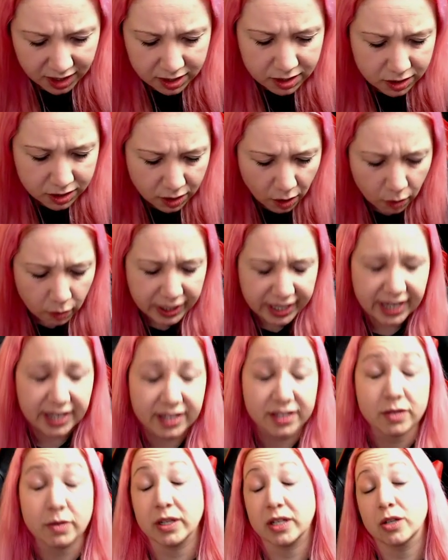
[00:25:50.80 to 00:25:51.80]
Zoe,
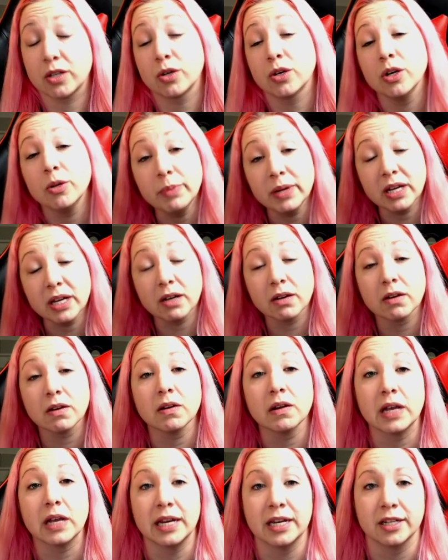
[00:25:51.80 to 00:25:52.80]
and so it could be
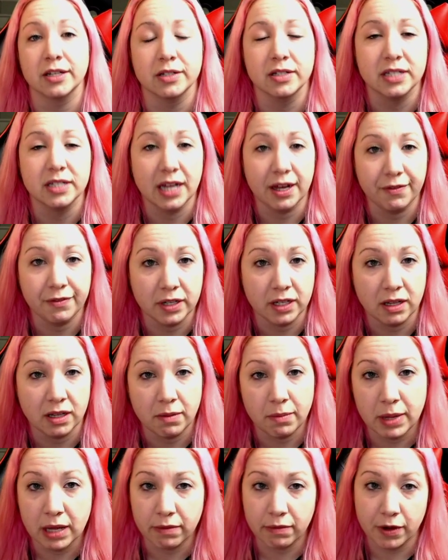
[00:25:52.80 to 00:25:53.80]
her, and it could definitely
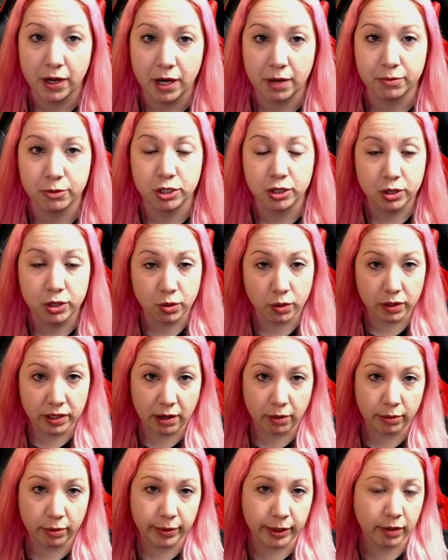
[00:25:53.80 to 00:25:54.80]
be a redemption story.
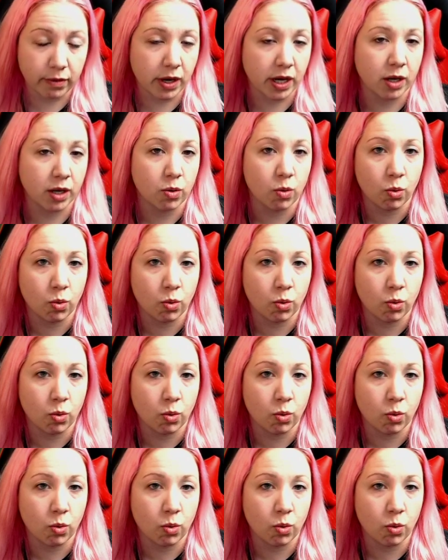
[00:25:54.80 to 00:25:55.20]
That would be great.